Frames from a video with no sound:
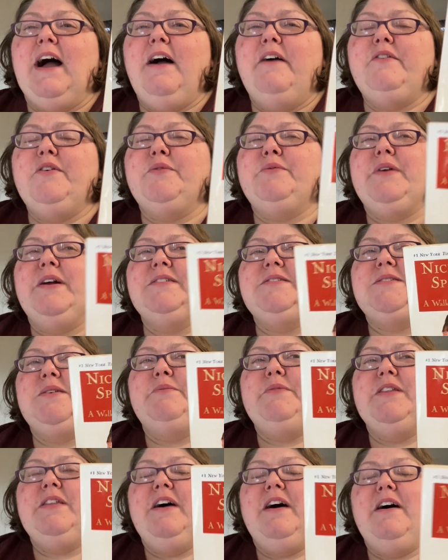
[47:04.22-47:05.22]
haven't read
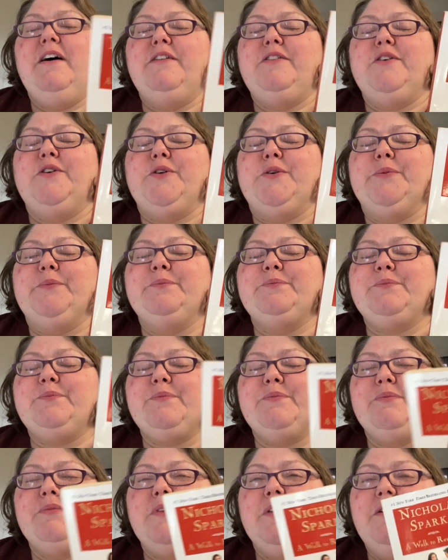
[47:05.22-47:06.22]
some of the other
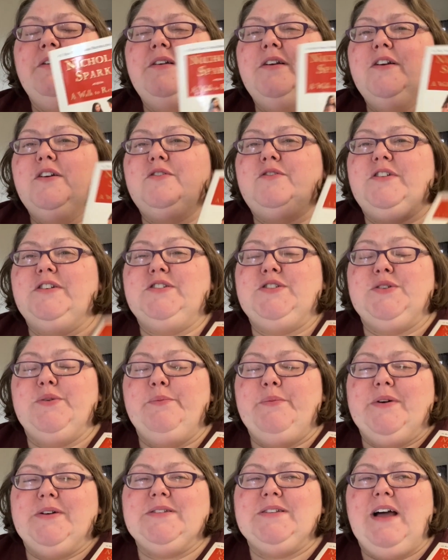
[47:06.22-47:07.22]
Christian
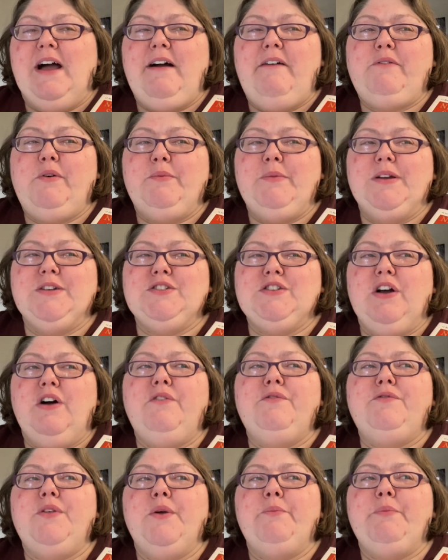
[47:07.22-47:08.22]
books I have on my
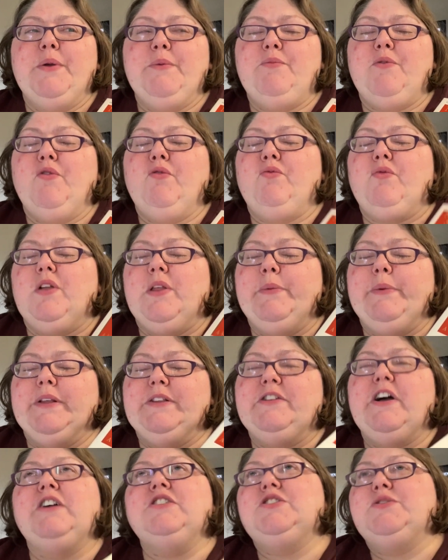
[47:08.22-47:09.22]
shelf that people have really been
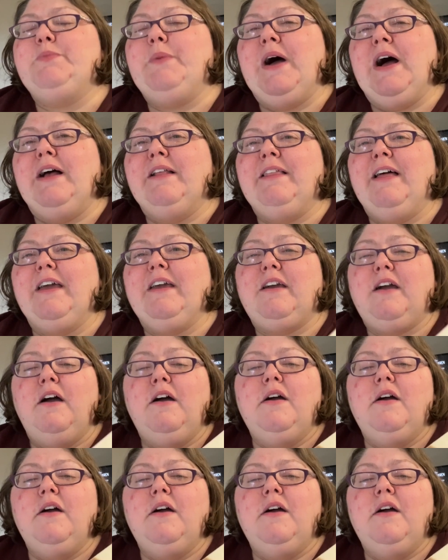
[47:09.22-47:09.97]
touched by, like,